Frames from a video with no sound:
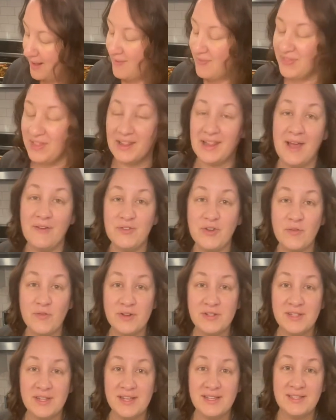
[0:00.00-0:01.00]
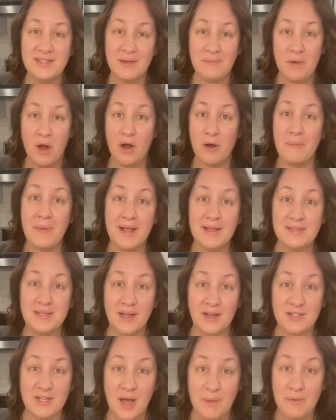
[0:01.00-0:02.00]
The leftovers in this are amazing
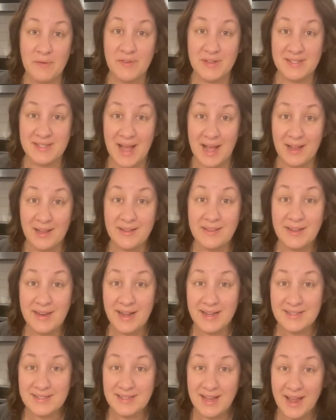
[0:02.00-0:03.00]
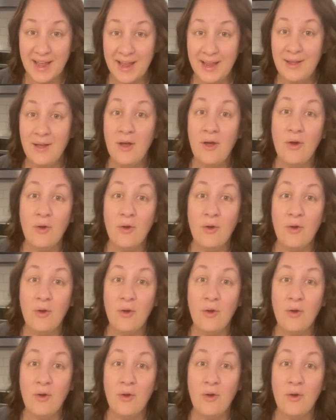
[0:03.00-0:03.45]
on top of a salad the next day,